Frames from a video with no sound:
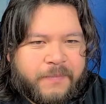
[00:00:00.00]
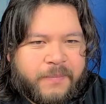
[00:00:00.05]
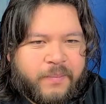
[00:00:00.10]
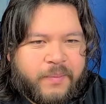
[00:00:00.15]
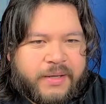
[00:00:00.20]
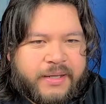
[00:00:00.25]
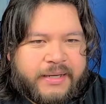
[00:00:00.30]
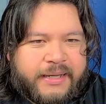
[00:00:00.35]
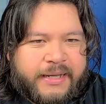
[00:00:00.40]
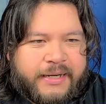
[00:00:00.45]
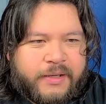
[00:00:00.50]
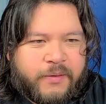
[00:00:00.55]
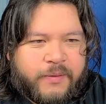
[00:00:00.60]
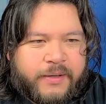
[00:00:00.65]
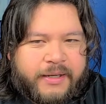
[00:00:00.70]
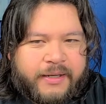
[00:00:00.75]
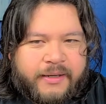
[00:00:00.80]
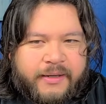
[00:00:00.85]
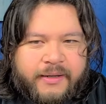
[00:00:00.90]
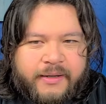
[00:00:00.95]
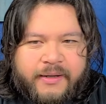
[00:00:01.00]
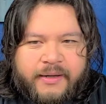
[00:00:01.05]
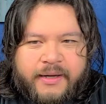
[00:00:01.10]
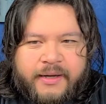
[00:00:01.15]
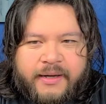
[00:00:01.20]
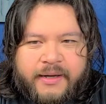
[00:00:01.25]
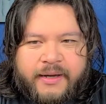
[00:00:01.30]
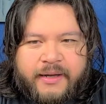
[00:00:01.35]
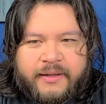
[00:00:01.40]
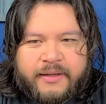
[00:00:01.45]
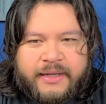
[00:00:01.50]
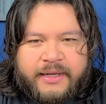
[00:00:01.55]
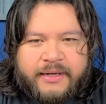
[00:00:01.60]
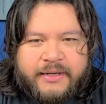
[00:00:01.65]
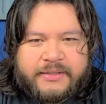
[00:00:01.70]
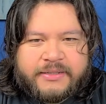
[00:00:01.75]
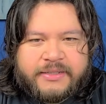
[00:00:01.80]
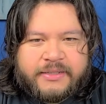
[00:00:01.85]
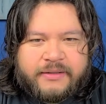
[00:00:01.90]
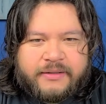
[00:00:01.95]
But anyway, uh, I'll get
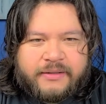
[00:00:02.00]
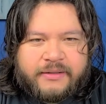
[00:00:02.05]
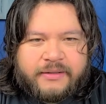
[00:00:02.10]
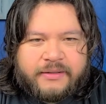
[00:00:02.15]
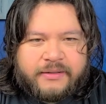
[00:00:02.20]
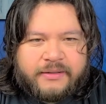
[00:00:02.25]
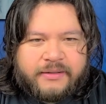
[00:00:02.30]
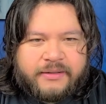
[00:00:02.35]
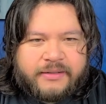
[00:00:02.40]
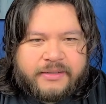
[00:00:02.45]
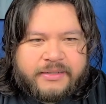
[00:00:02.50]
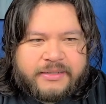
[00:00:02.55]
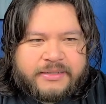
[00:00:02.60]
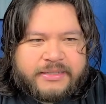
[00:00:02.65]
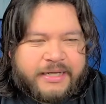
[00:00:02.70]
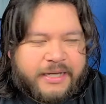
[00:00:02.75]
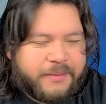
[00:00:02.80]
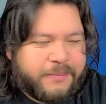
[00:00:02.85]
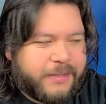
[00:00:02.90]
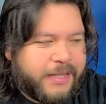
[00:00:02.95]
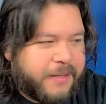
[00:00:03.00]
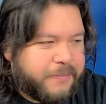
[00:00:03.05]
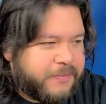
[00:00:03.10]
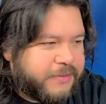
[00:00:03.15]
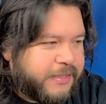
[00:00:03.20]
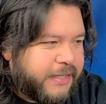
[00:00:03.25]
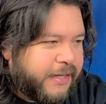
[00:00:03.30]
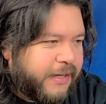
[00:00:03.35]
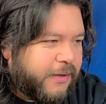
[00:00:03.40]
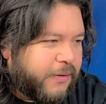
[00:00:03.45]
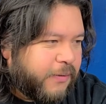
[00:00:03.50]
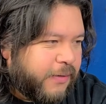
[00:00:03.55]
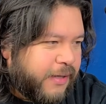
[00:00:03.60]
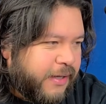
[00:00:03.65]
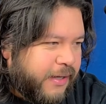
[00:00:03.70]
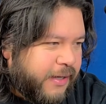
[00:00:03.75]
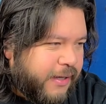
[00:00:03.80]
into the, the time lapse now.